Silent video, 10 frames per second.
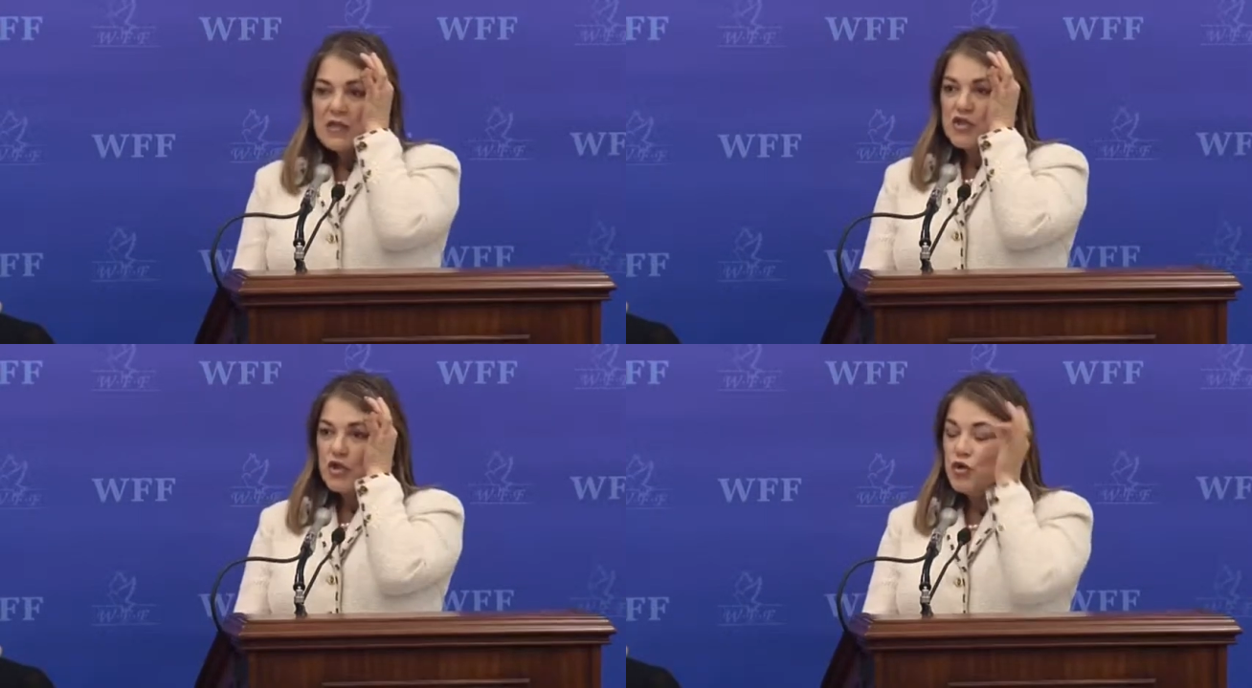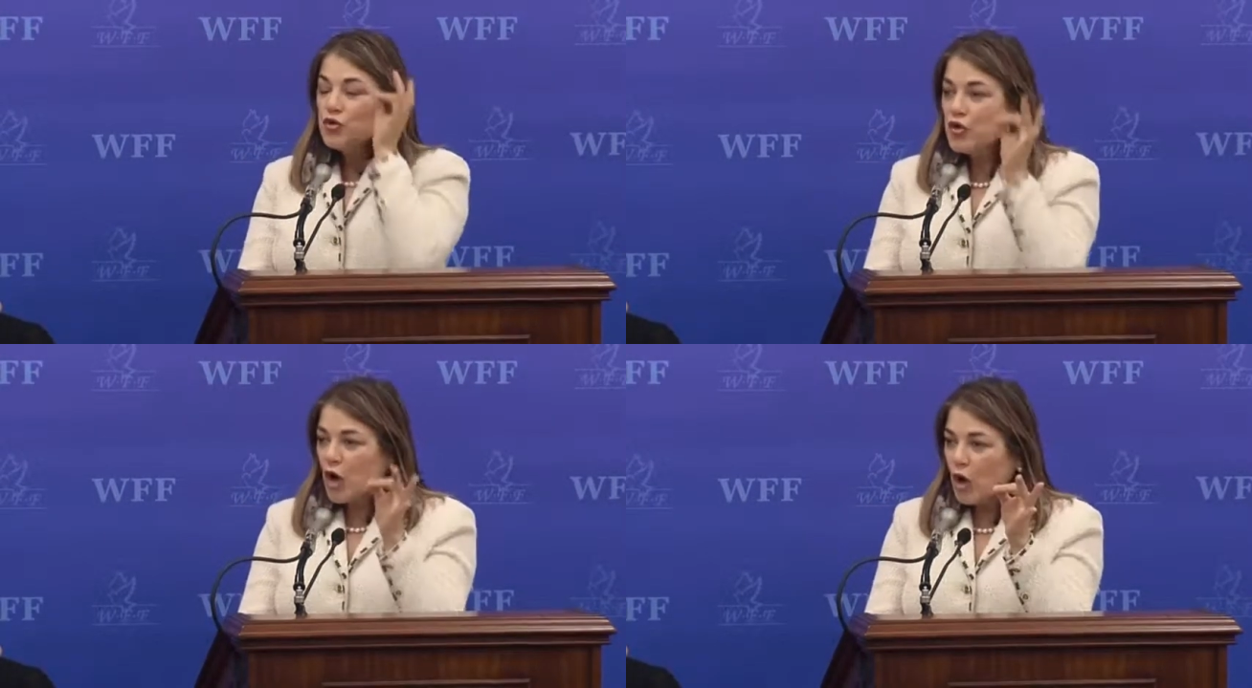So
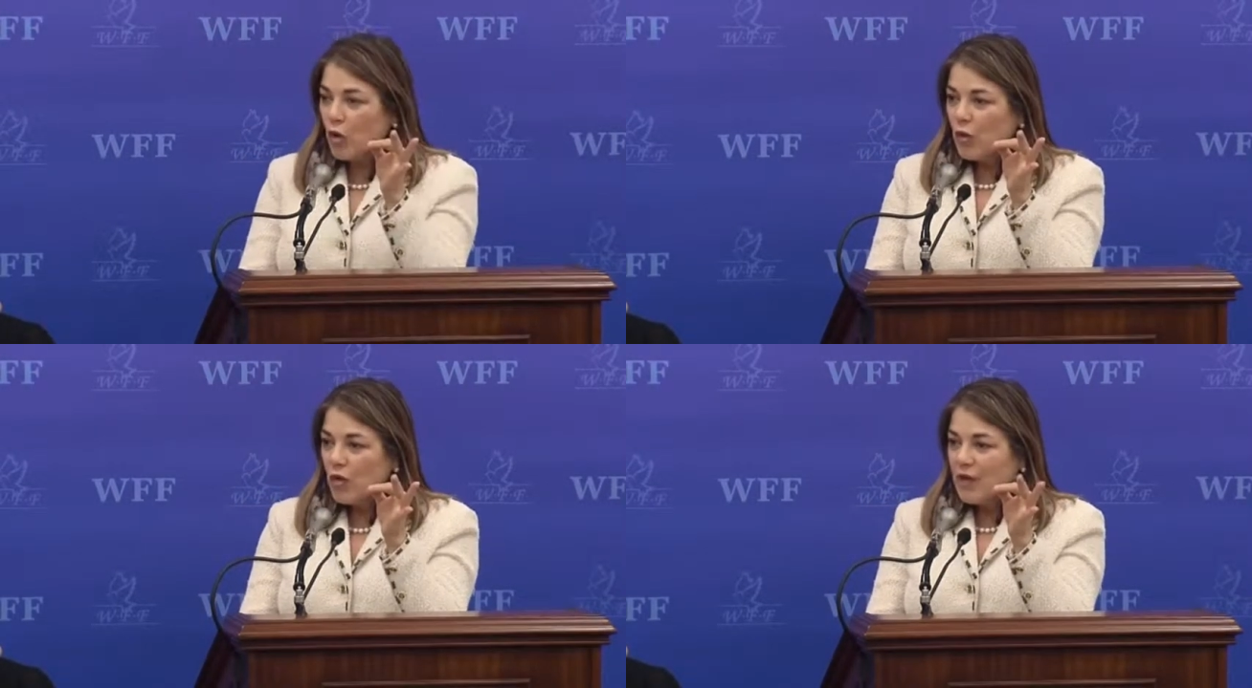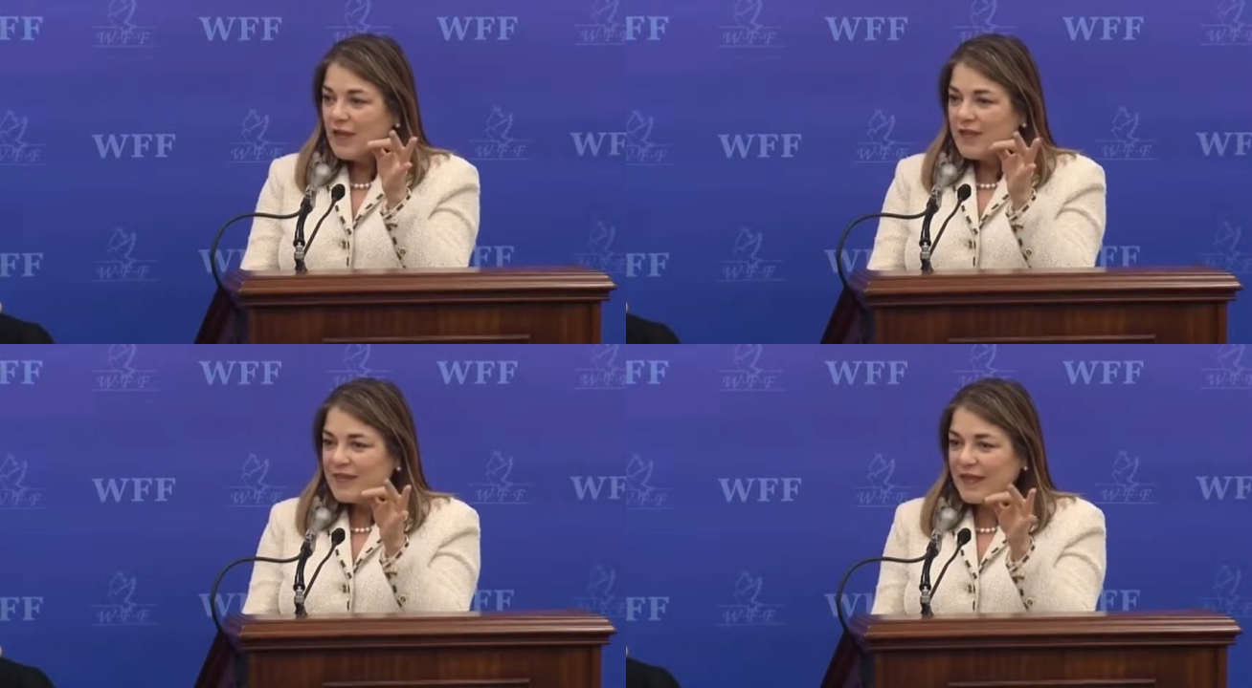
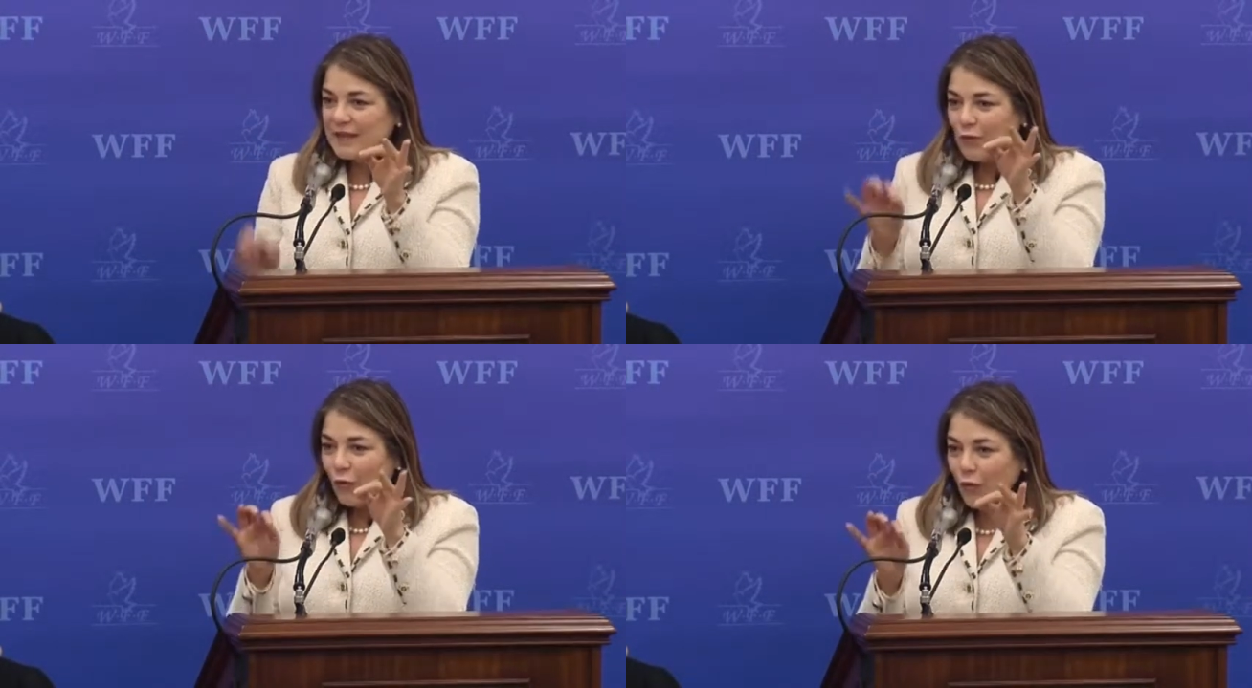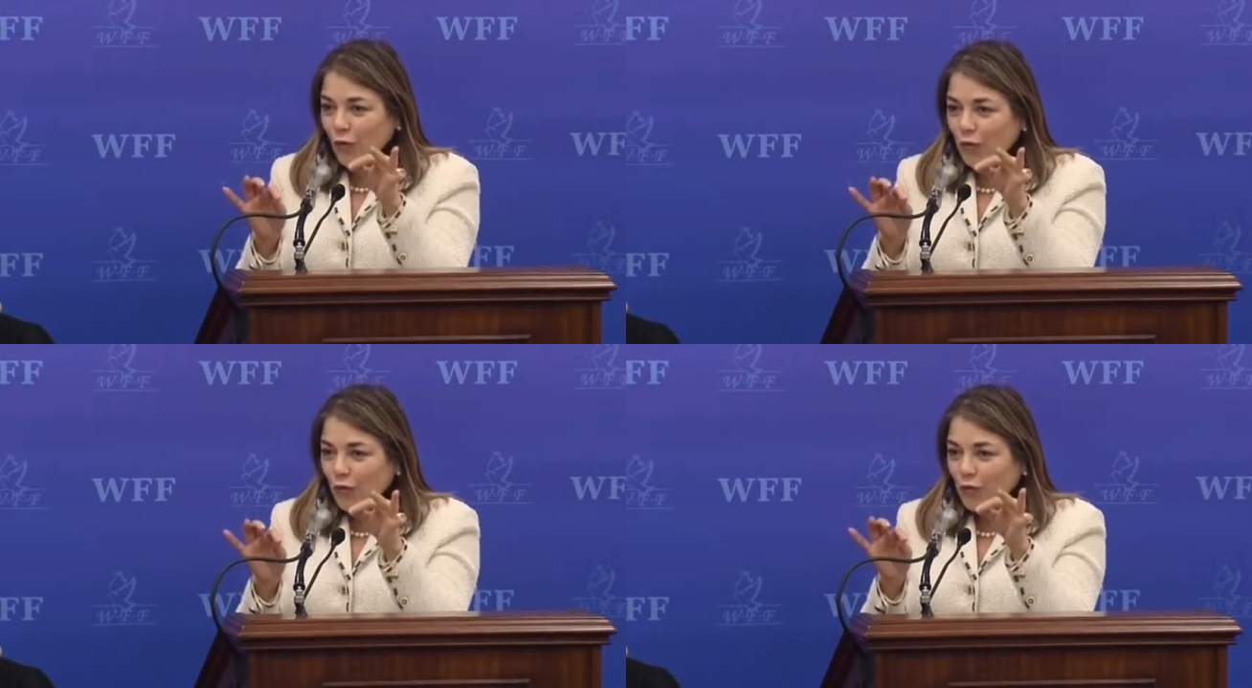that in
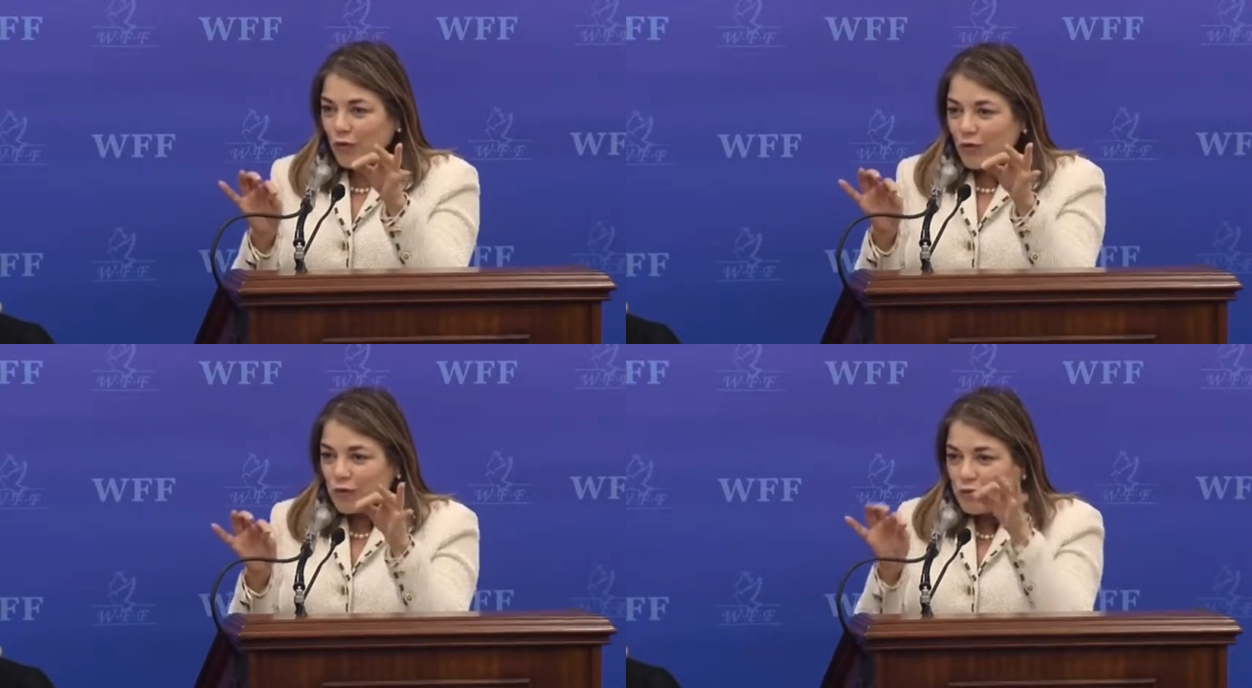order